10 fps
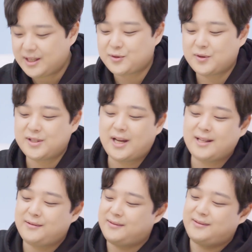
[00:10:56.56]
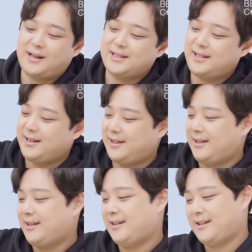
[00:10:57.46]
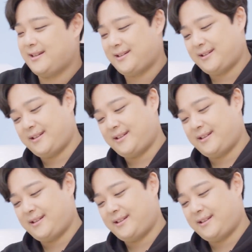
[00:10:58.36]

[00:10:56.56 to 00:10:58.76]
This rosemary leaf oil is